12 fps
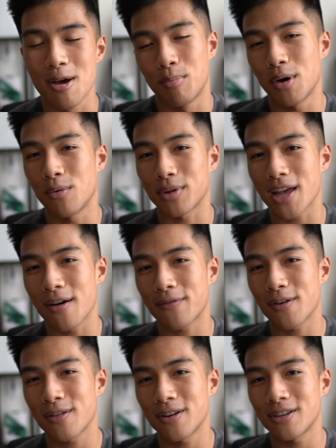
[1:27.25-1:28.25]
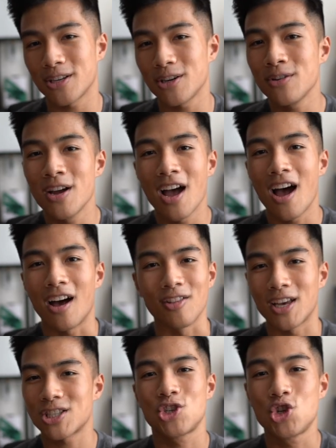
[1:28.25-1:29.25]
But without further ado,
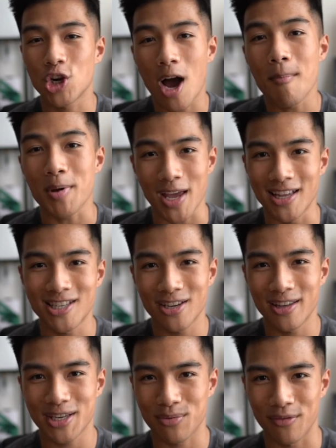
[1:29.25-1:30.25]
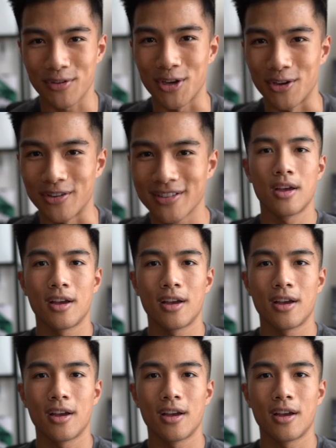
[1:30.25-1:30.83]
let's jump into this review.